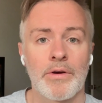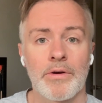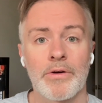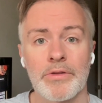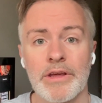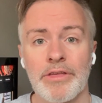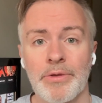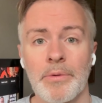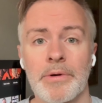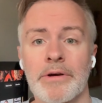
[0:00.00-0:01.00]
early
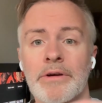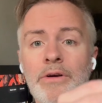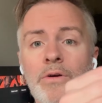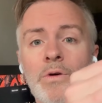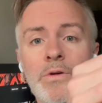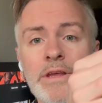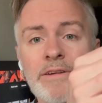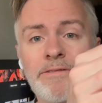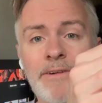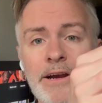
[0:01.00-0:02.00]
Thor, early
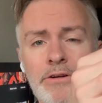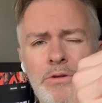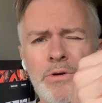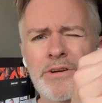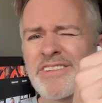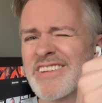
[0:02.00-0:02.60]
Fire Lord,